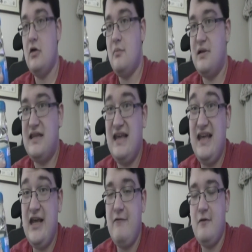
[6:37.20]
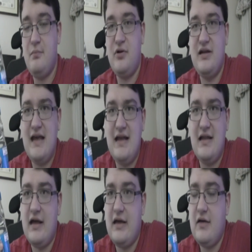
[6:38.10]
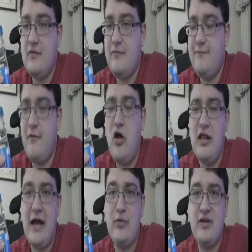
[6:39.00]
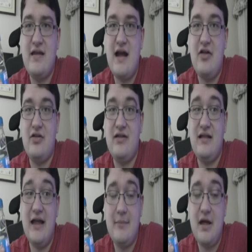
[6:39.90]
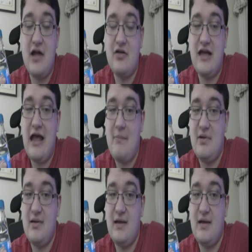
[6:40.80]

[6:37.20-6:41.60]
But they even predate, like, Fallout-style, like, bottle caps.